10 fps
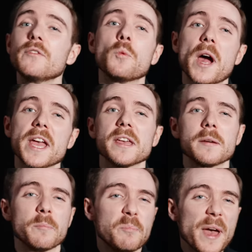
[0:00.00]
way,
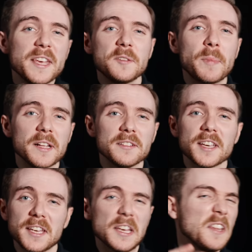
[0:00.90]
base
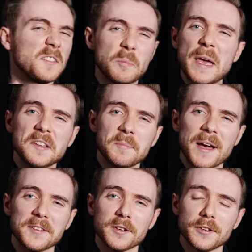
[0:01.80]
building, space
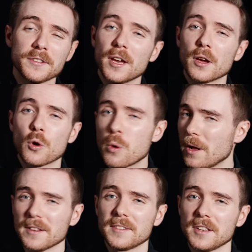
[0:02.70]
battles,
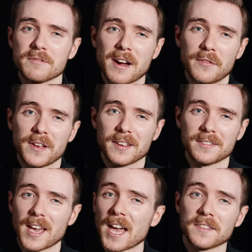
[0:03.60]
quality
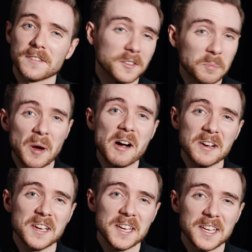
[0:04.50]
graphics, and
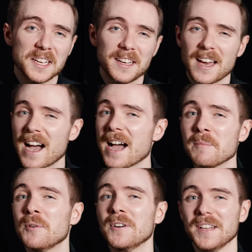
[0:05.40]
Spock,
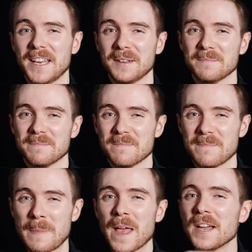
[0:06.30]
I'm all in.
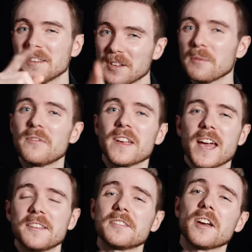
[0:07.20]
Don't
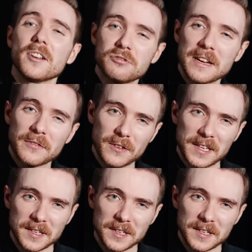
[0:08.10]
forget, Star Trek Fleet